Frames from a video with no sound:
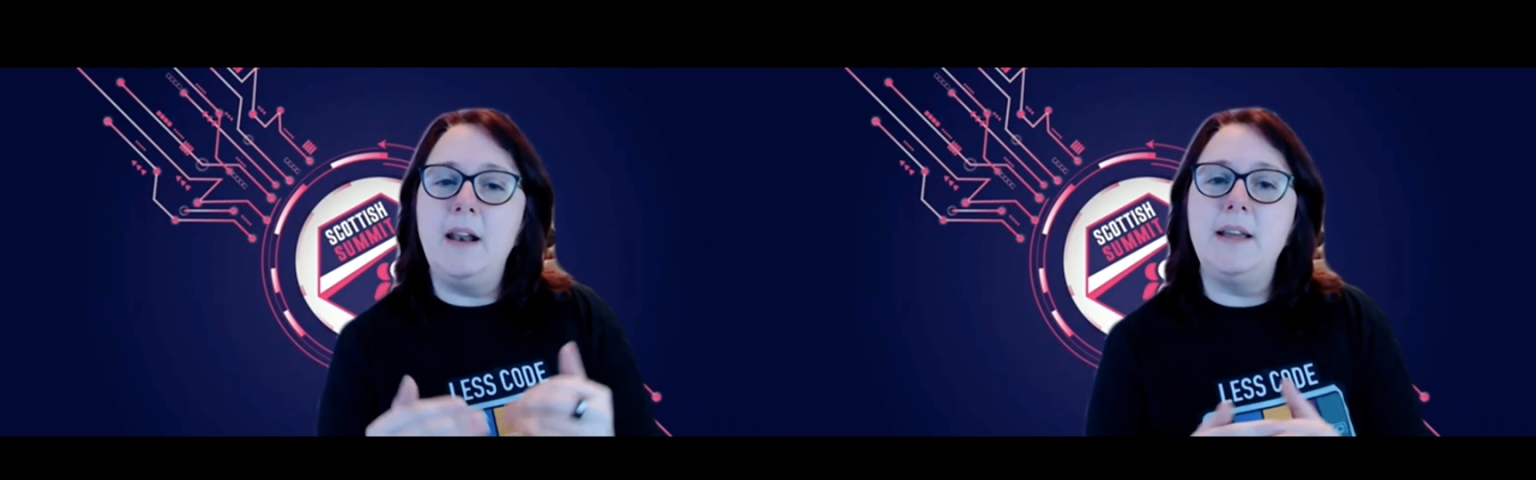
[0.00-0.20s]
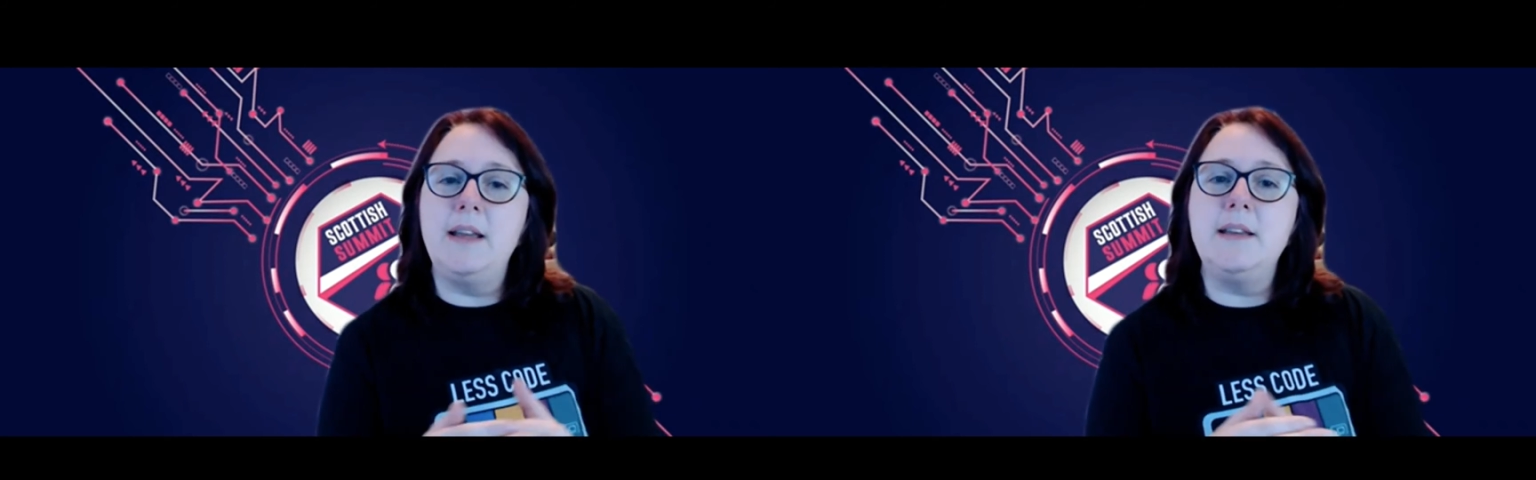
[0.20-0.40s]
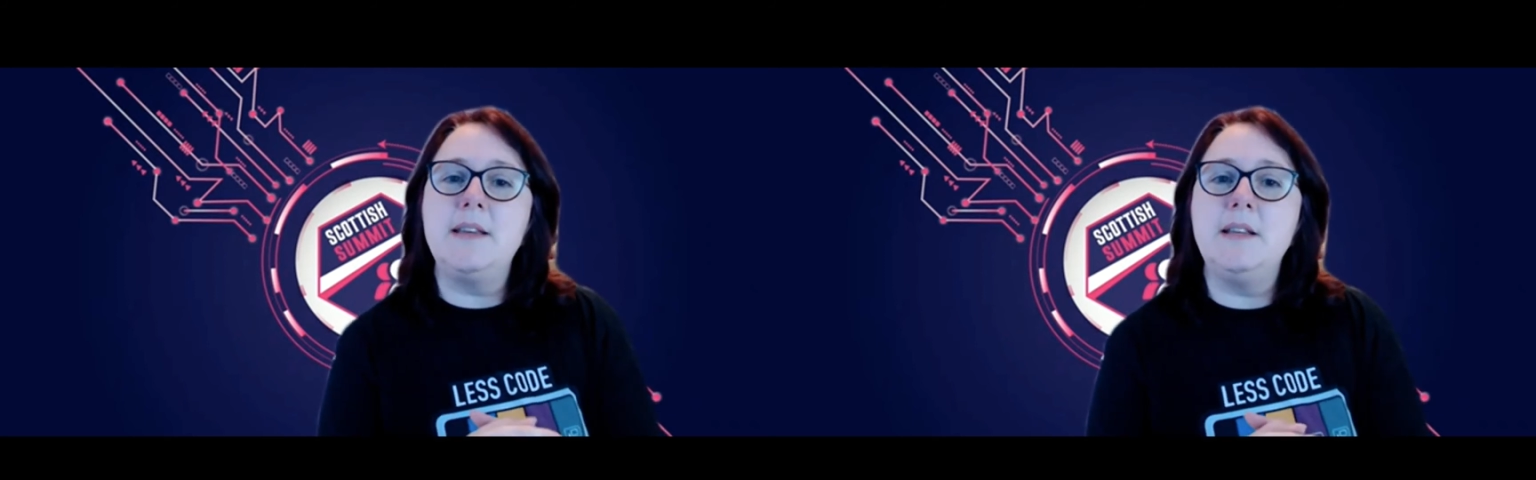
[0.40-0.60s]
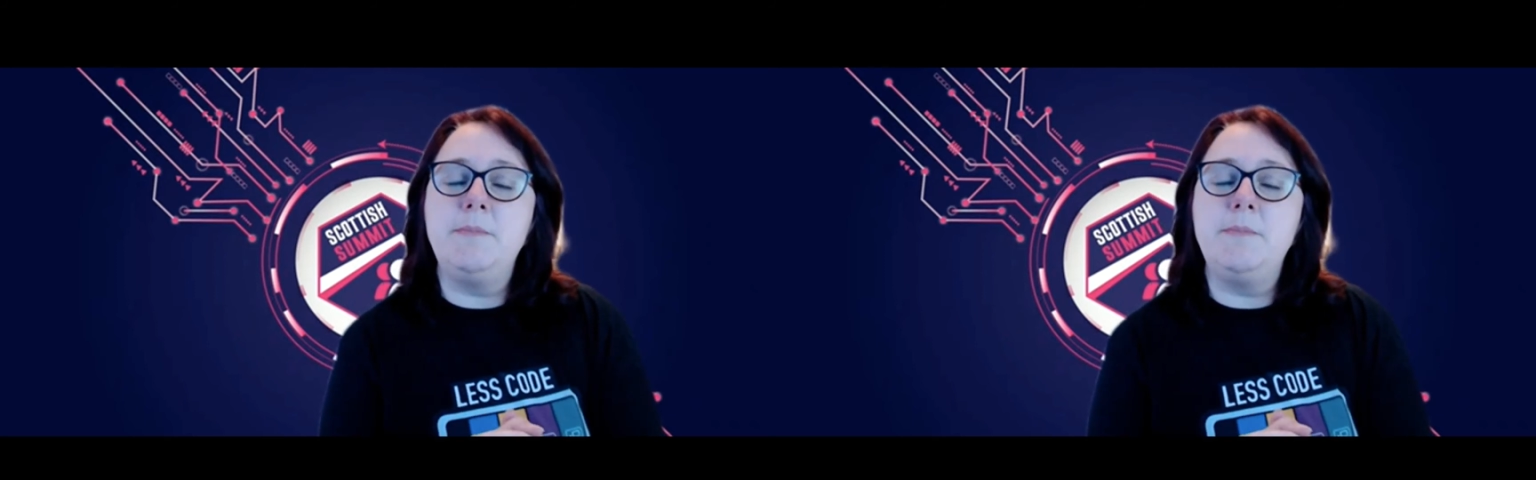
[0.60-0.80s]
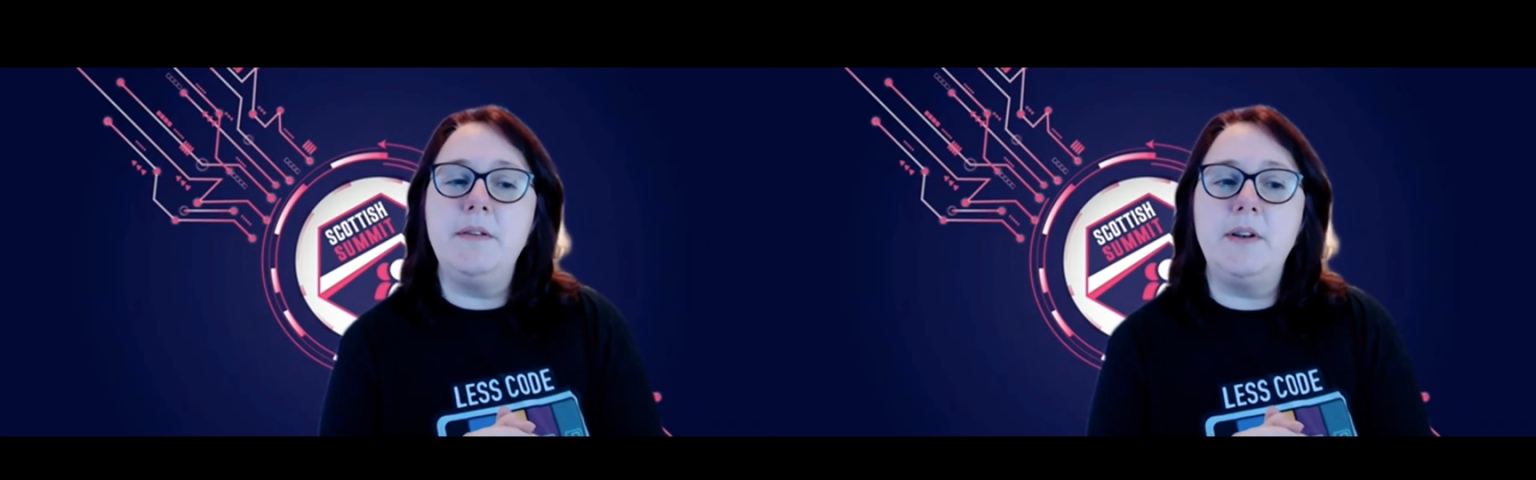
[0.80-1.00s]
And like I say, it's a
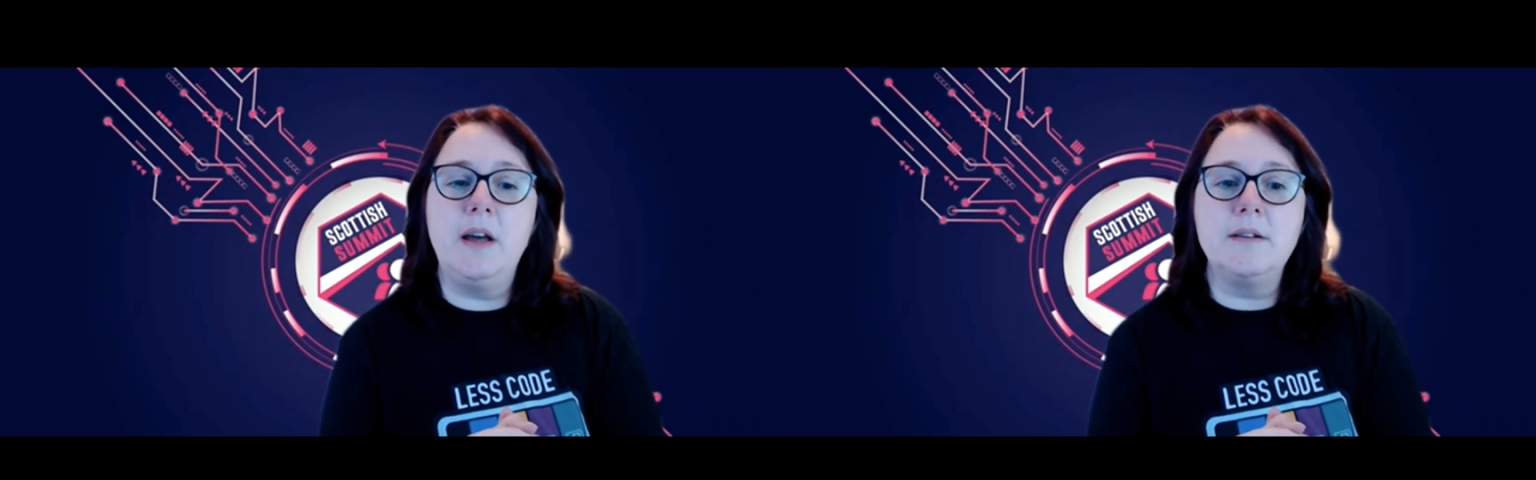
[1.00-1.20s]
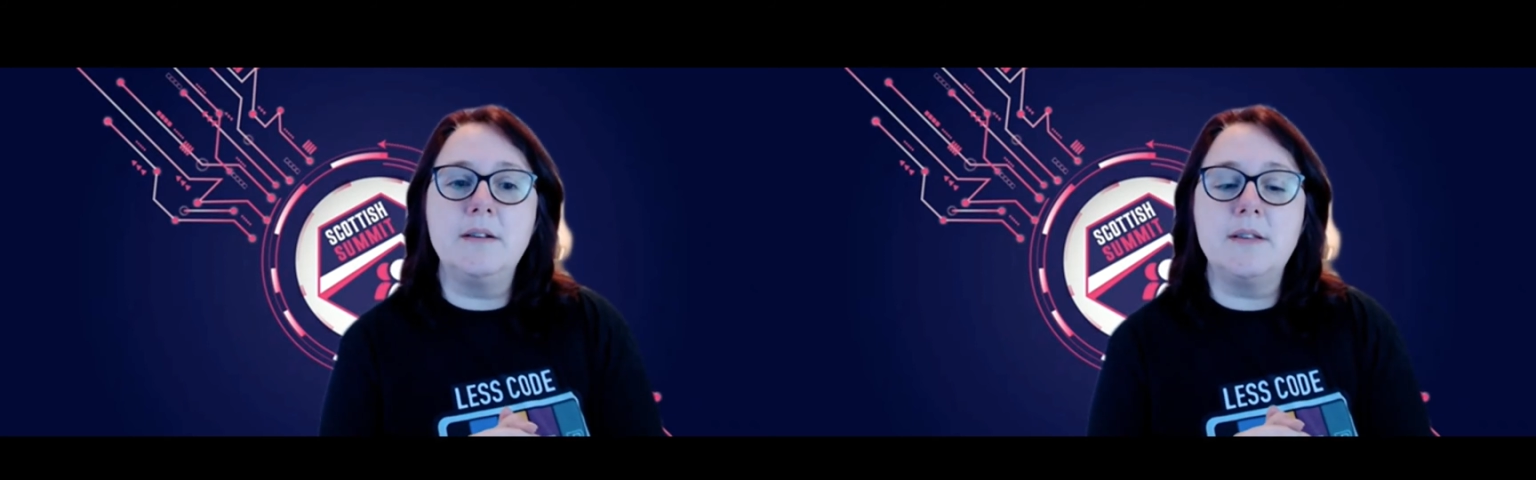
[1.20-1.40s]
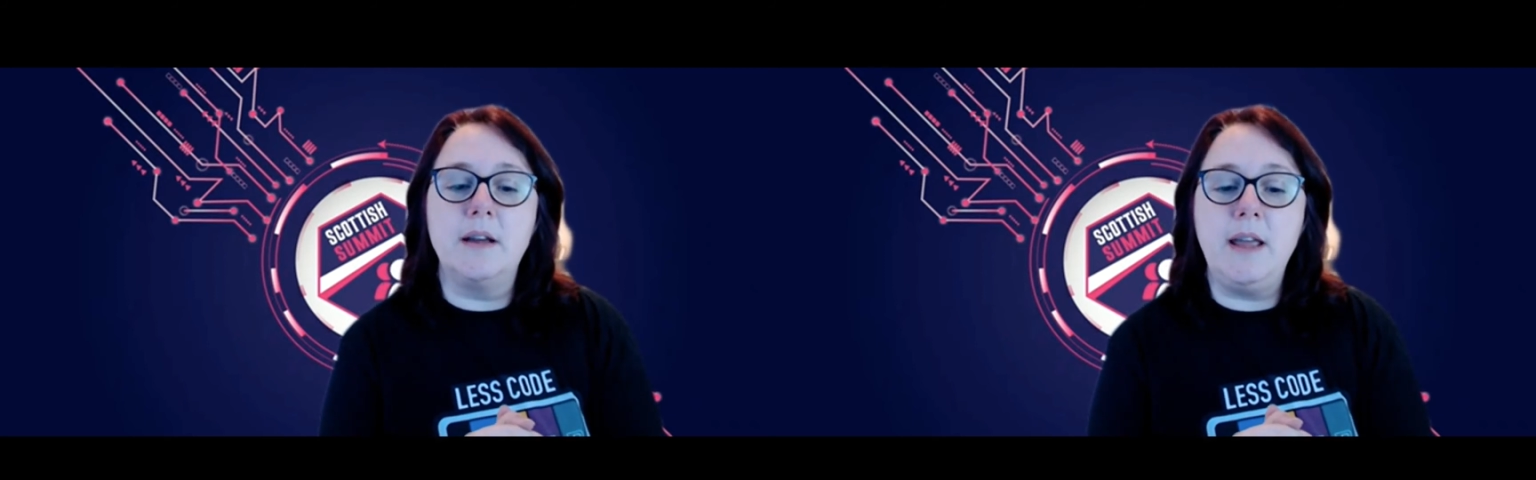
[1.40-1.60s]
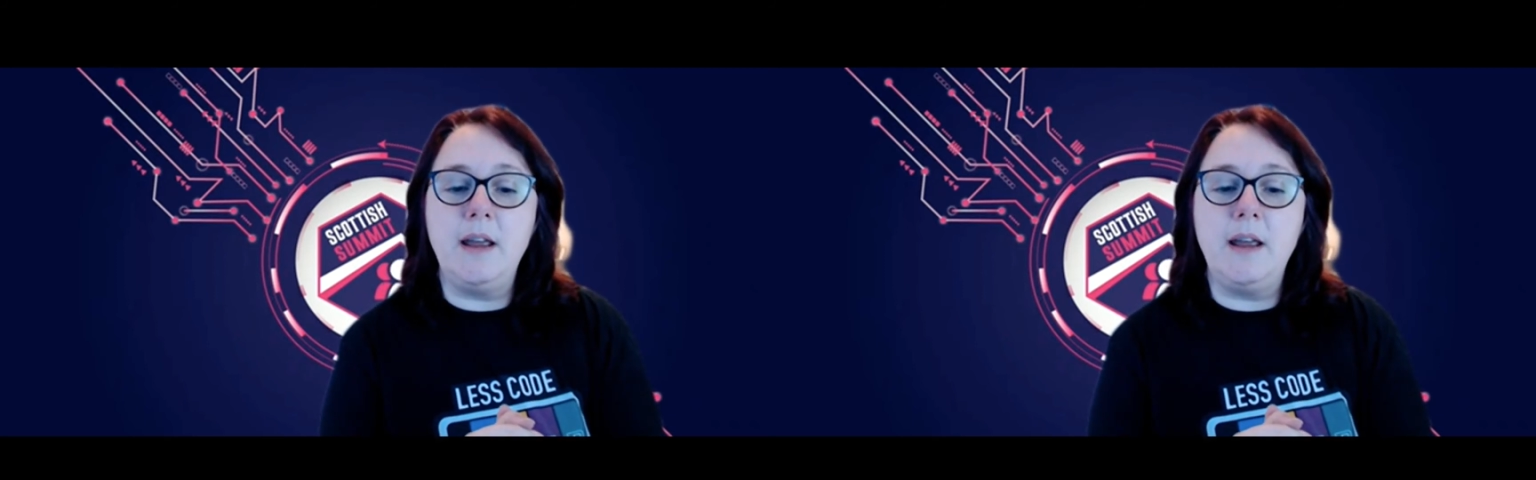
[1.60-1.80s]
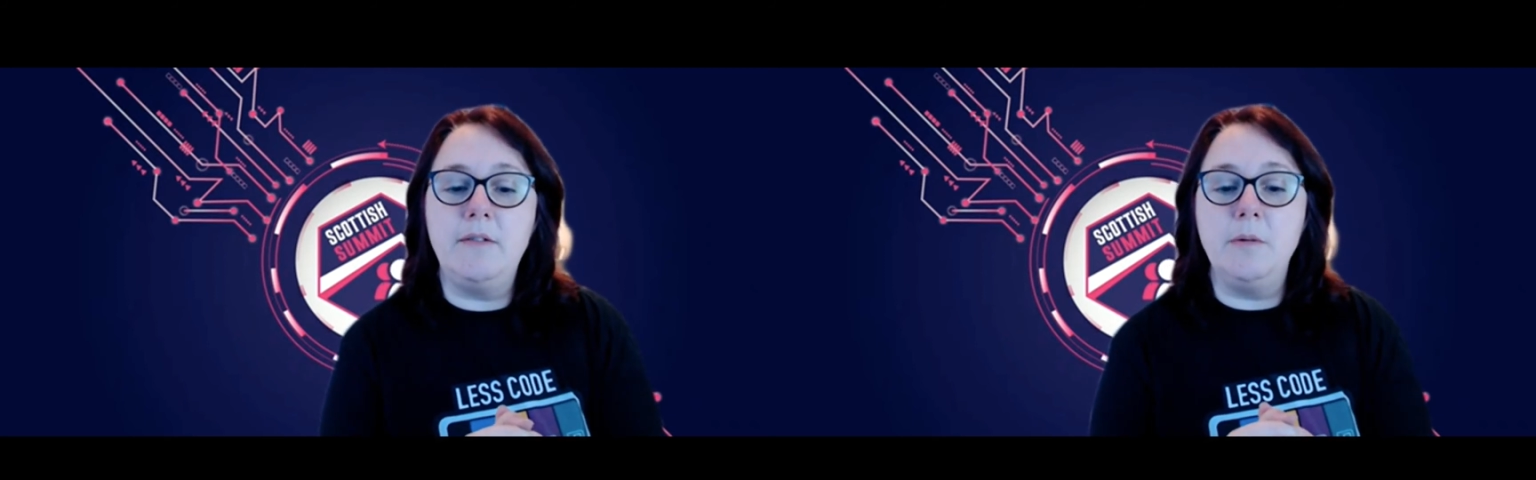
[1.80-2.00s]
bit of an unsung
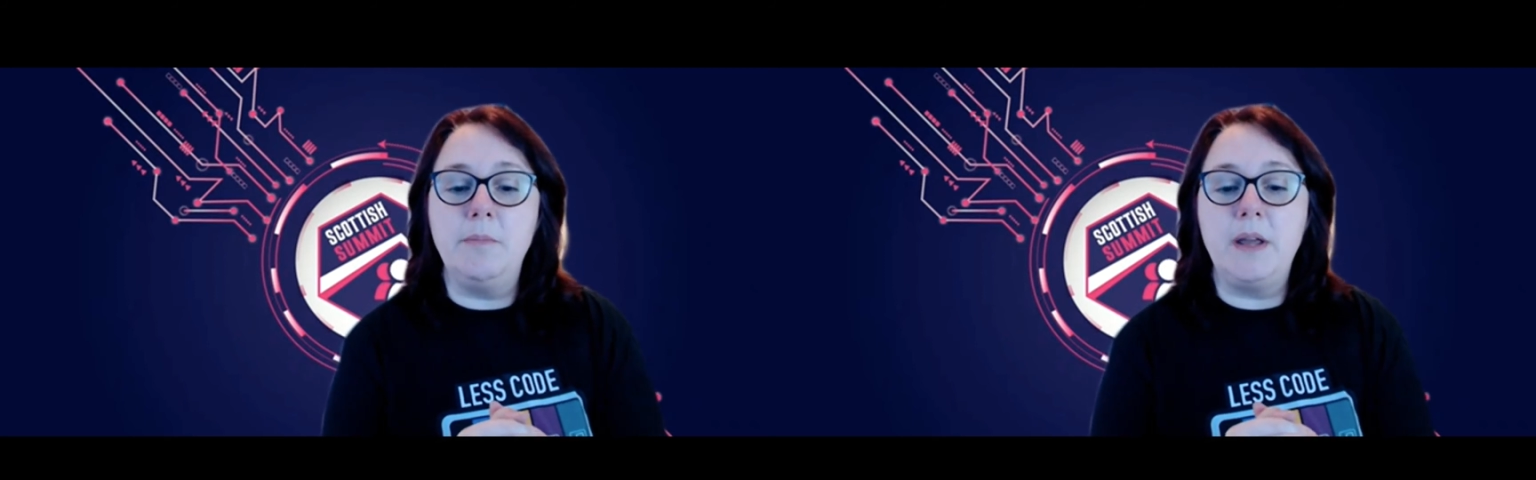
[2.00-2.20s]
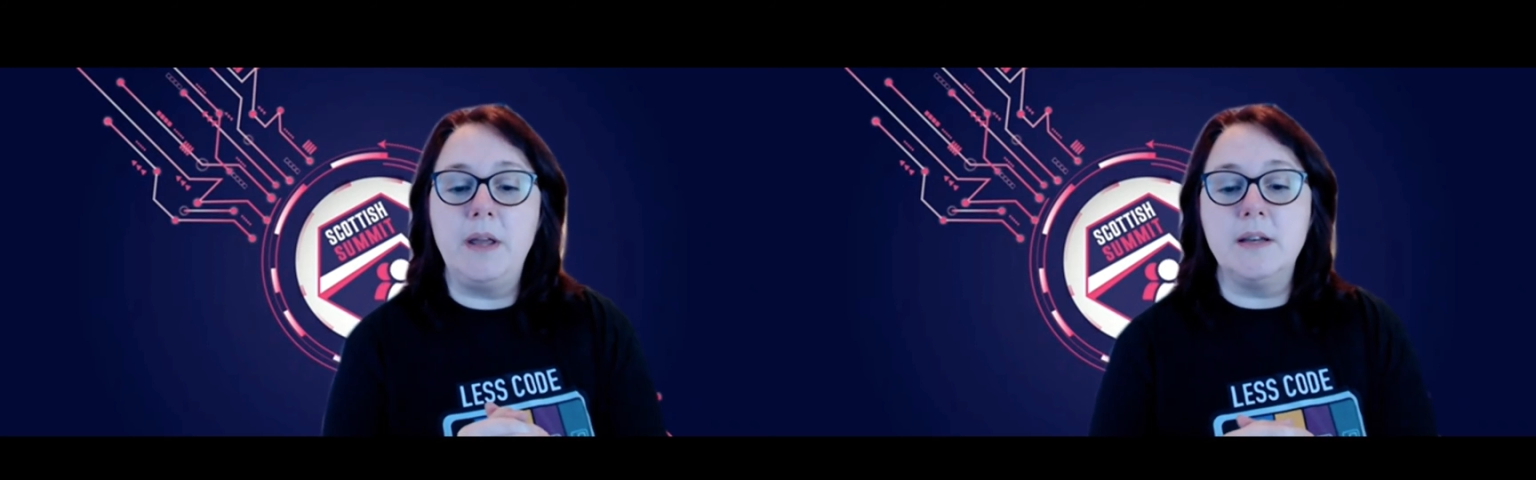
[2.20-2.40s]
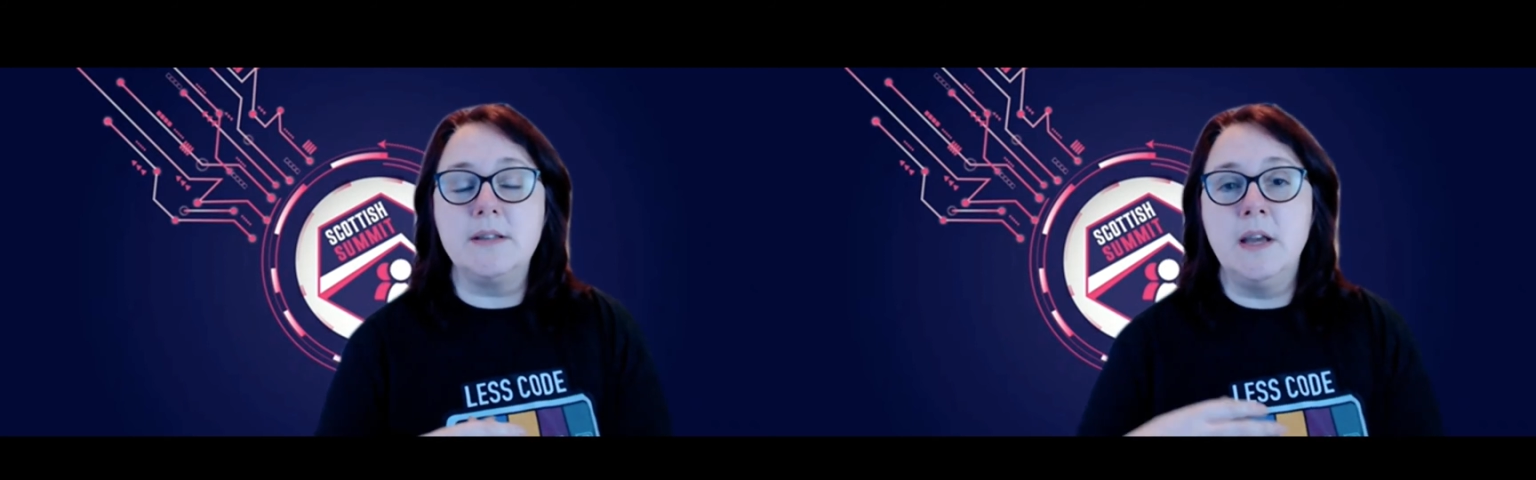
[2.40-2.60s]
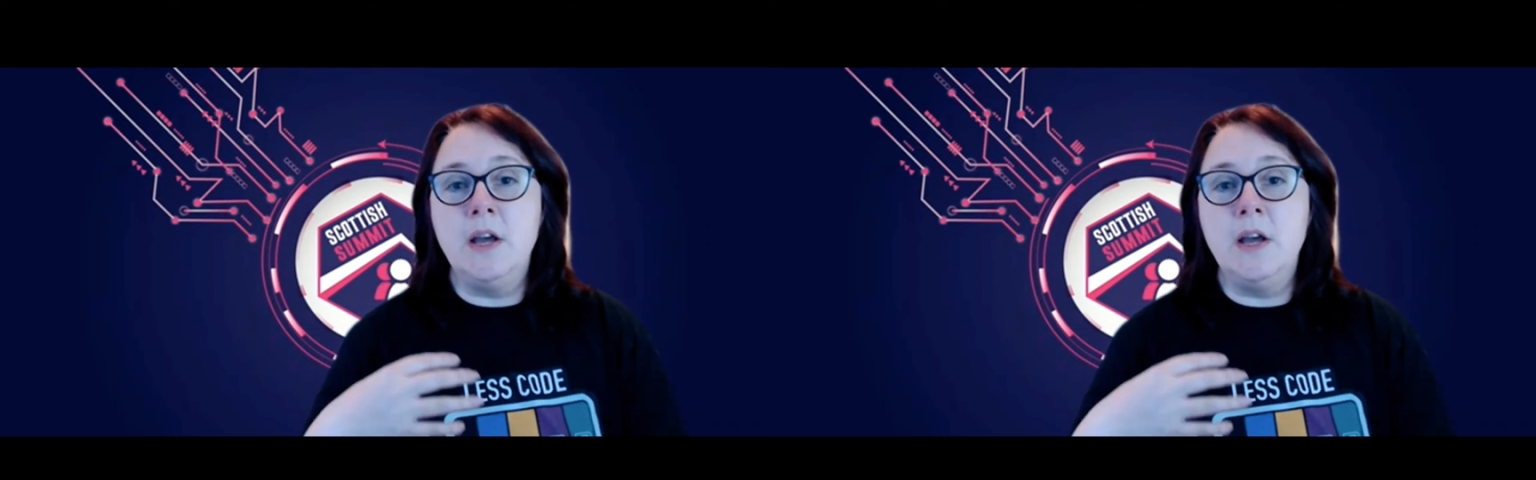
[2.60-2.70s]
hero because